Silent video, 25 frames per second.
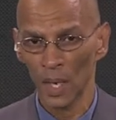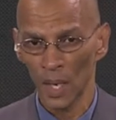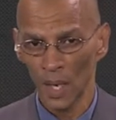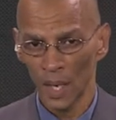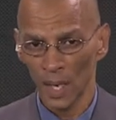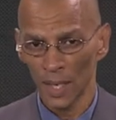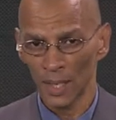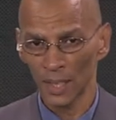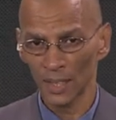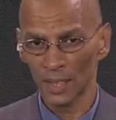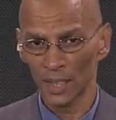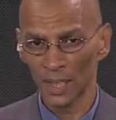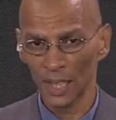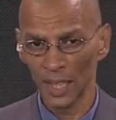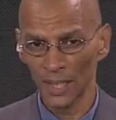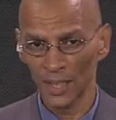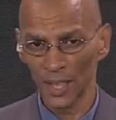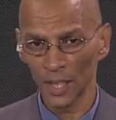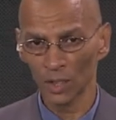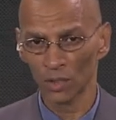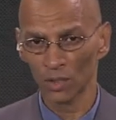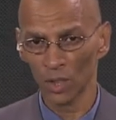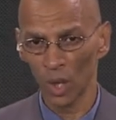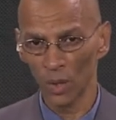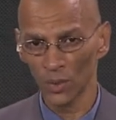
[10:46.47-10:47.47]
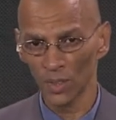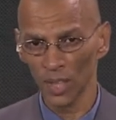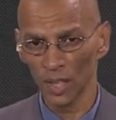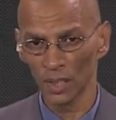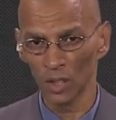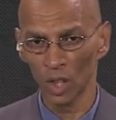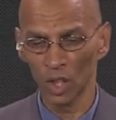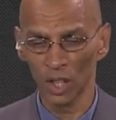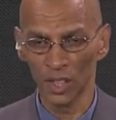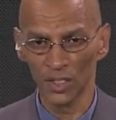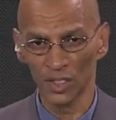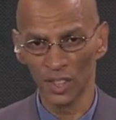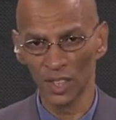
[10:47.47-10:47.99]
It is clear that drone
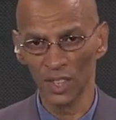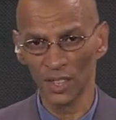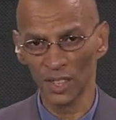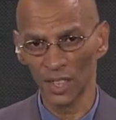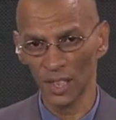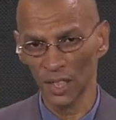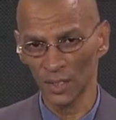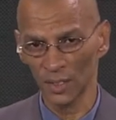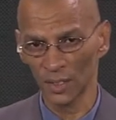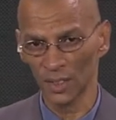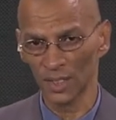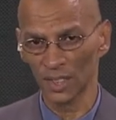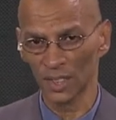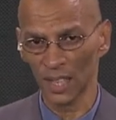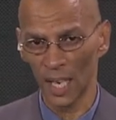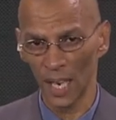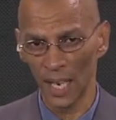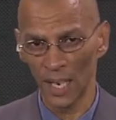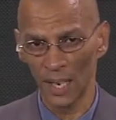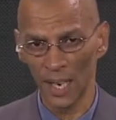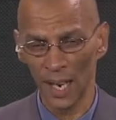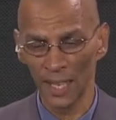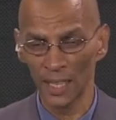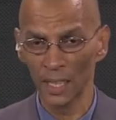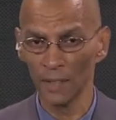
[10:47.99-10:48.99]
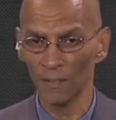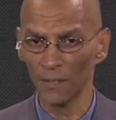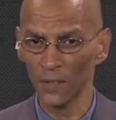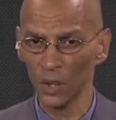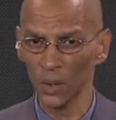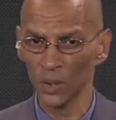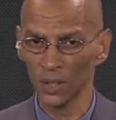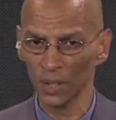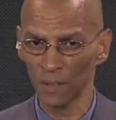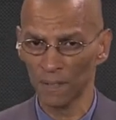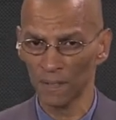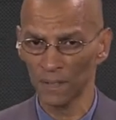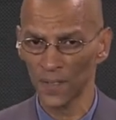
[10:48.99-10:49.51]
technology is here to stay, and if
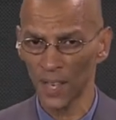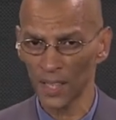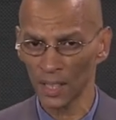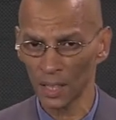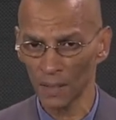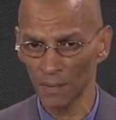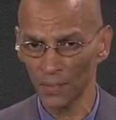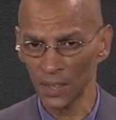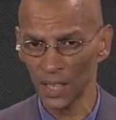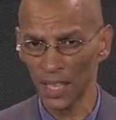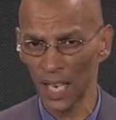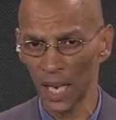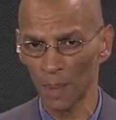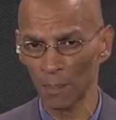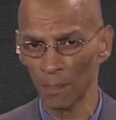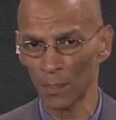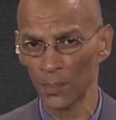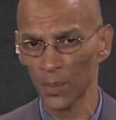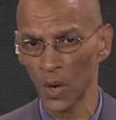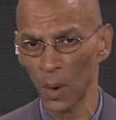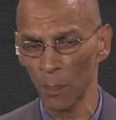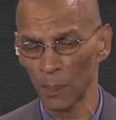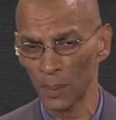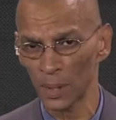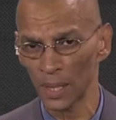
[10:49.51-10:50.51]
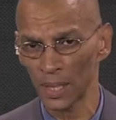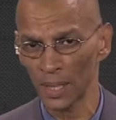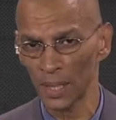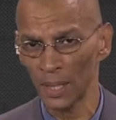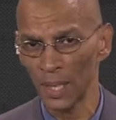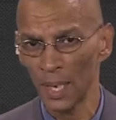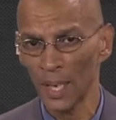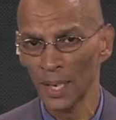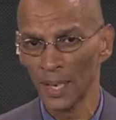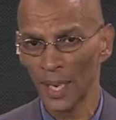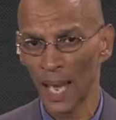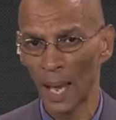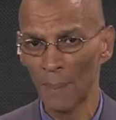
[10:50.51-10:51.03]
used effectively and properly,
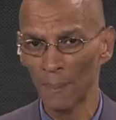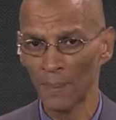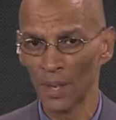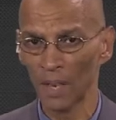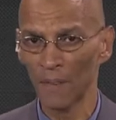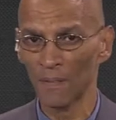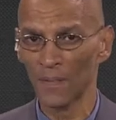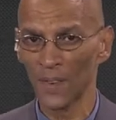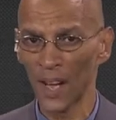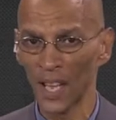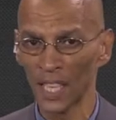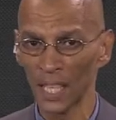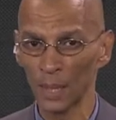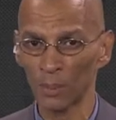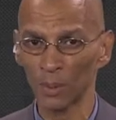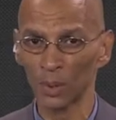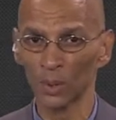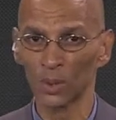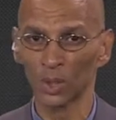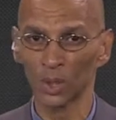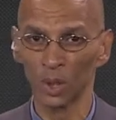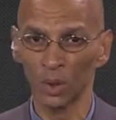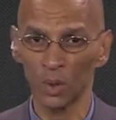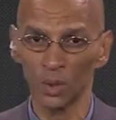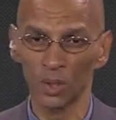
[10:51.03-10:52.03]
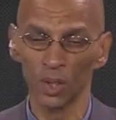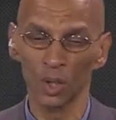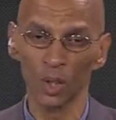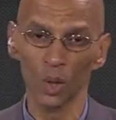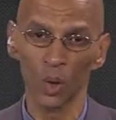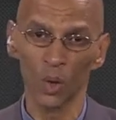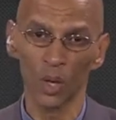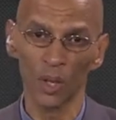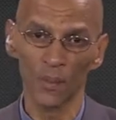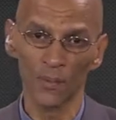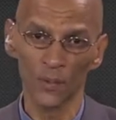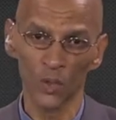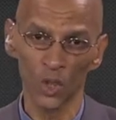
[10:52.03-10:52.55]
can be a valuable tool to law
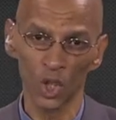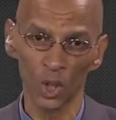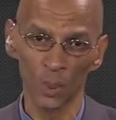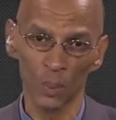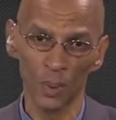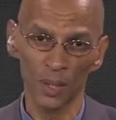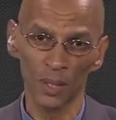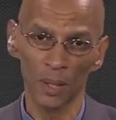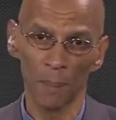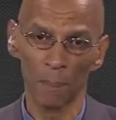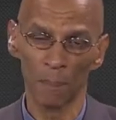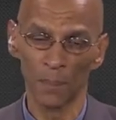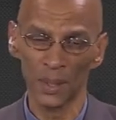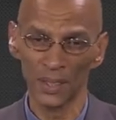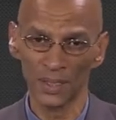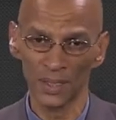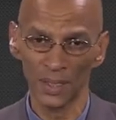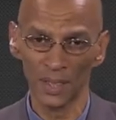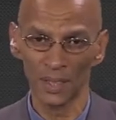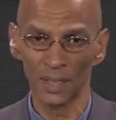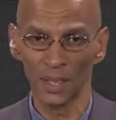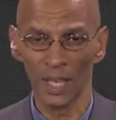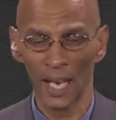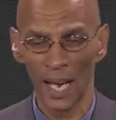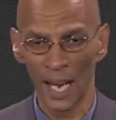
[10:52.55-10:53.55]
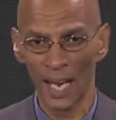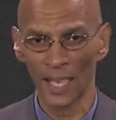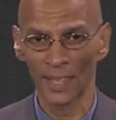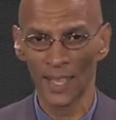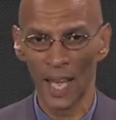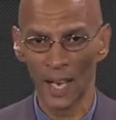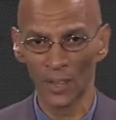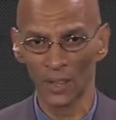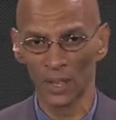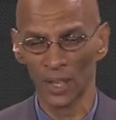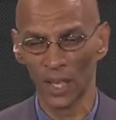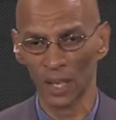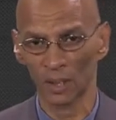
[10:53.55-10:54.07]
enforcement, business and
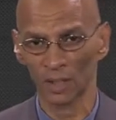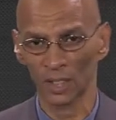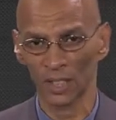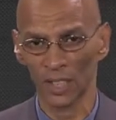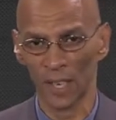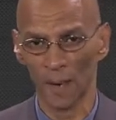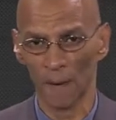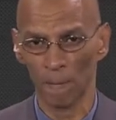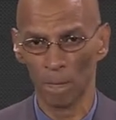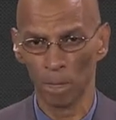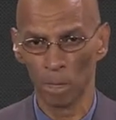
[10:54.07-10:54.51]
agriculture.